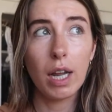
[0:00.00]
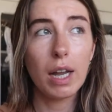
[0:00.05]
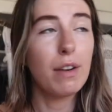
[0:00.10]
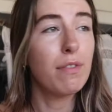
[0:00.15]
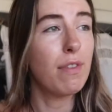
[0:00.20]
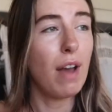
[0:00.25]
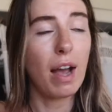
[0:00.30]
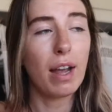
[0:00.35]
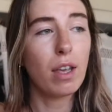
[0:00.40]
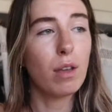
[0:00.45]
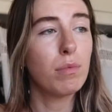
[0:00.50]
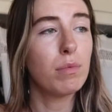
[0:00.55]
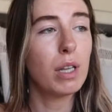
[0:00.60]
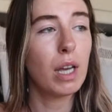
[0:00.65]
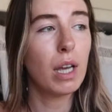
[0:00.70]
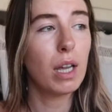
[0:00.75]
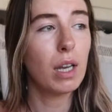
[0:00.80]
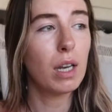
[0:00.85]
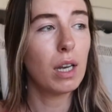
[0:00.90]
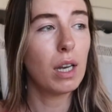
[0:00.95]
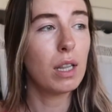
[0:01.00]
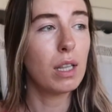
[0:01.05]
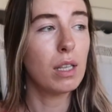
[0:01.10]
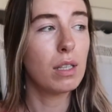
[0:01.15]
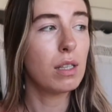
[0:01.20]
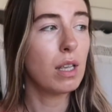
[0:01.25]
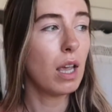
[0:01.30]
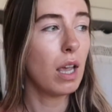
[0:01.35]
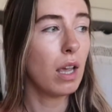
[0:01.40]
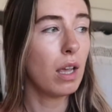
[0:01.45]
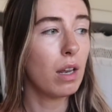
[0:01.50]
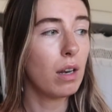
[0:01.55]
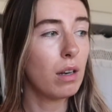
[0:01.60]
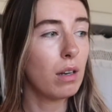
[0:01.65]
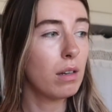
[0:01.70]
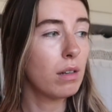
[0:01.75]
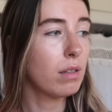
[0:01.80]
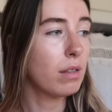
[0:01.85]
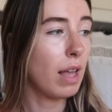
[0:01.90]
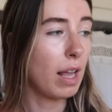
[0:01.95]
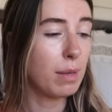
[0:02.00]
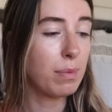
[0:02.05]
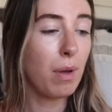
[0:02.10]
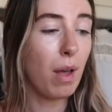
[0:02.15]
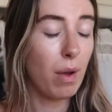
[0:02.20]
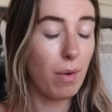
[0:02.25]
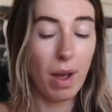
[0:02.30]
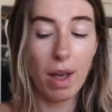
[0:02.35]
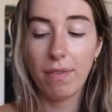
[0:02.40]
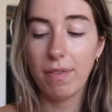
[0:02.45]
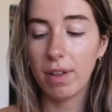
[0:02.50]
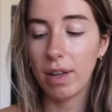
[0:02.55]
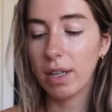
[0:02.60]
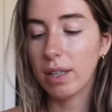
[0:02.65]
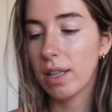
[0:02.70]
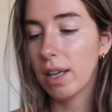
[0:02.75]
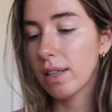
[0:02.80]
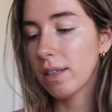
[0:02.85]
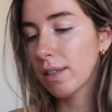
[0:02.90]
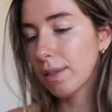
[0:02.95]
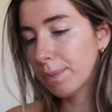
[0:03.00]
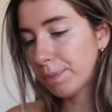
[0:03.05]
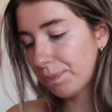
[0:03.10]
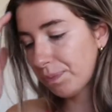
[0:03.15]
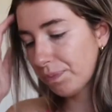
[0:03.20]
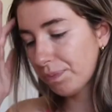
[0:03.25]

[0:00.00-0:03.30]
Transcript: and vacuumed it in this heat. That's probably why I feel like this.